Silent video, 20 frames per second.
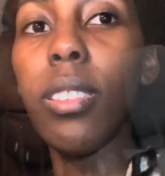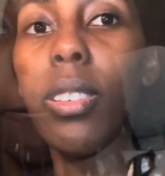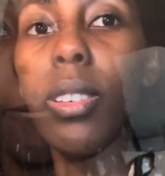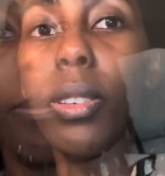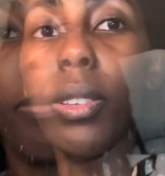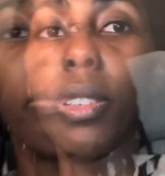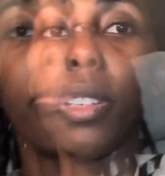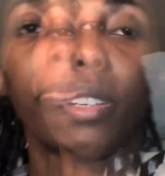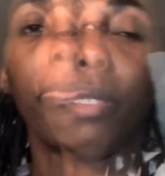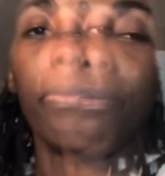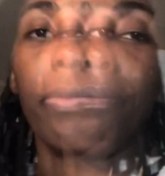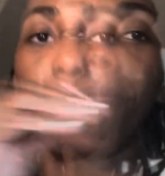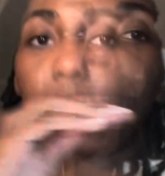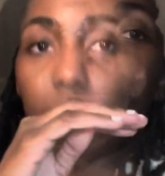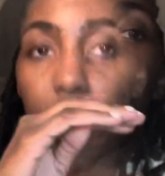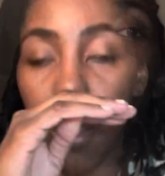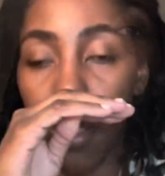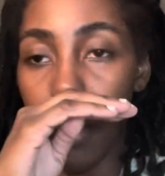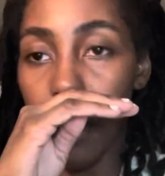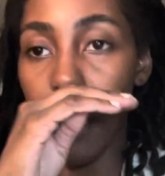hold on
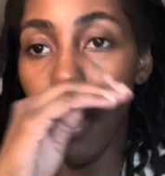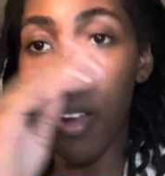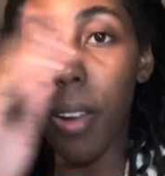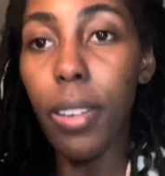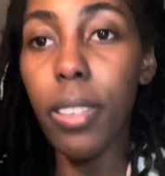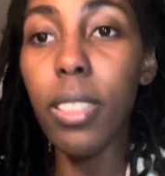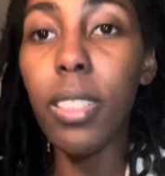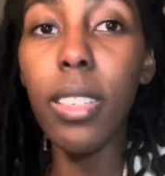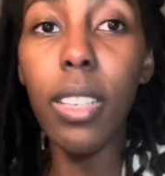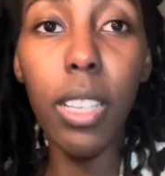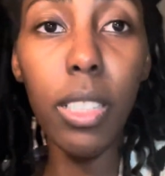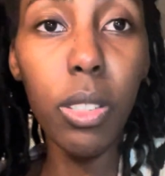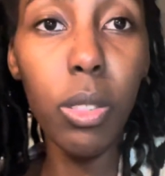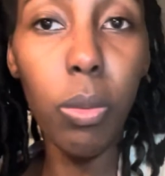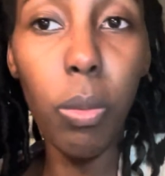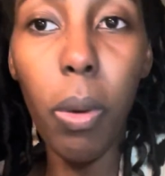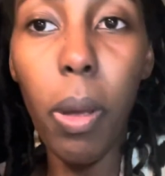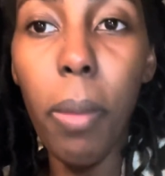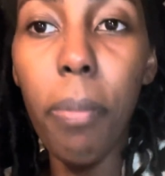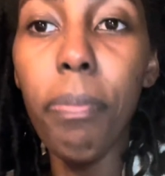sorry the
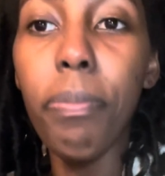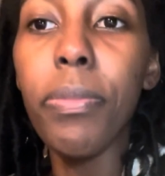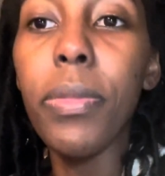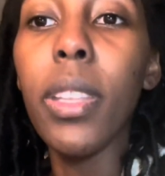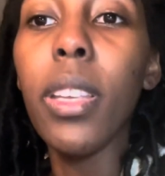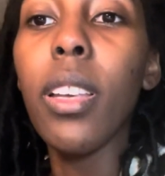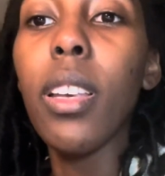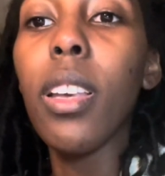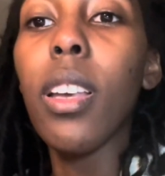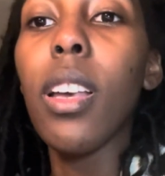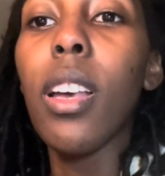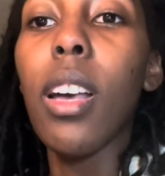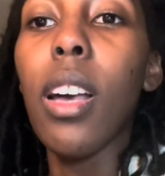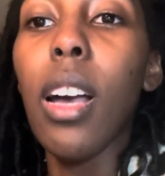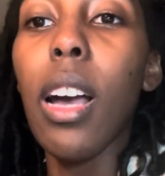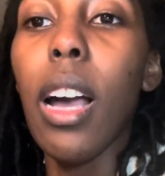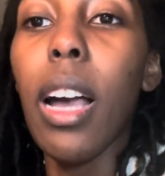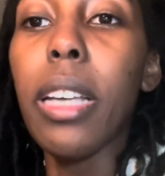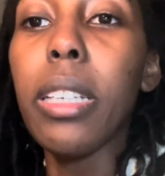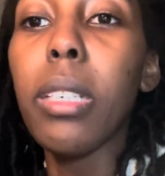next one
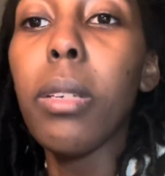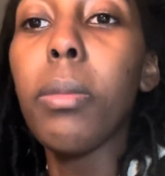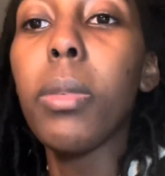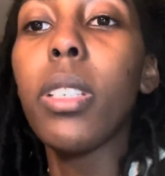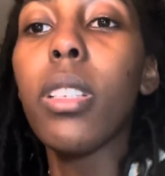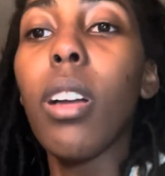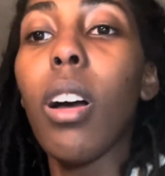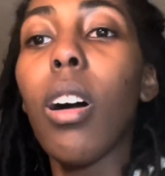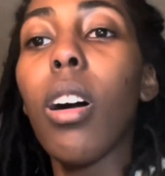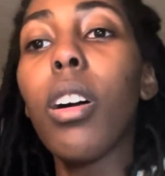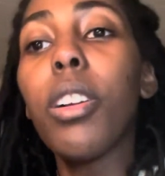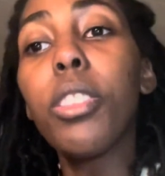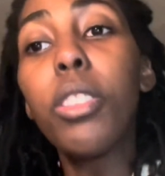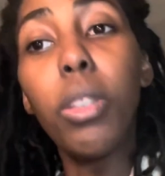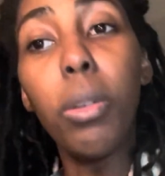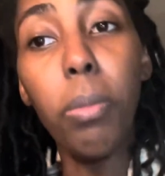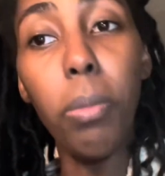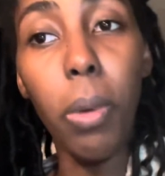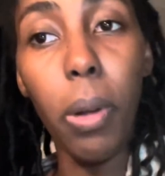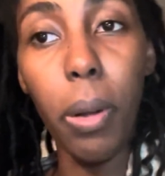i am an odd
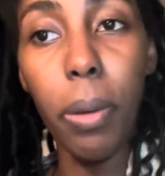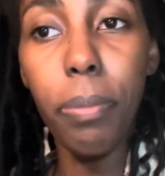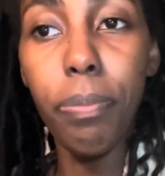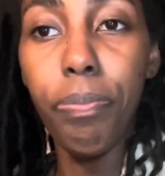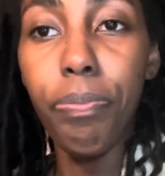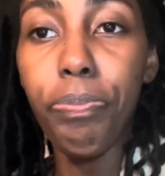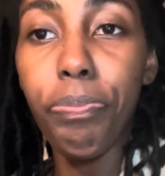number